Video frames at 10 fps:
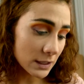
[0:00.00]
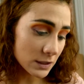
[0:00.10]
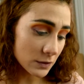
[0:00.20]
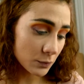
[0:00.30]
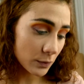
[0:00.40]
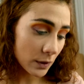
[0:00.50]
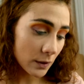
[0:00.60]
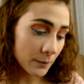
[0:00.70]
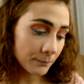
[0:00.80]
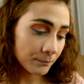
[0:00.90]
edges
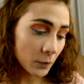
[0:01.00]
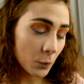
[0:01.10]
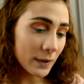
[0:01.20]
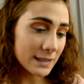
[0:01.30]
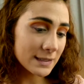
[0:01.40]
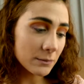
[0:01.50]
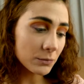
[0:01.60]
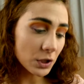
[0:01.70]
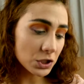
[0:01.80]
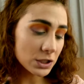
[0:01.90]
with that same
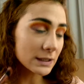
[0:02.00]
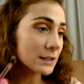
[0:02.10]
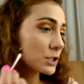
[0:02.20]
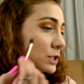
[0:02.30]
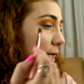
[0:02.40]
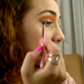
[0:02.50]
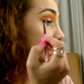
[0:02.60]
brush and Chai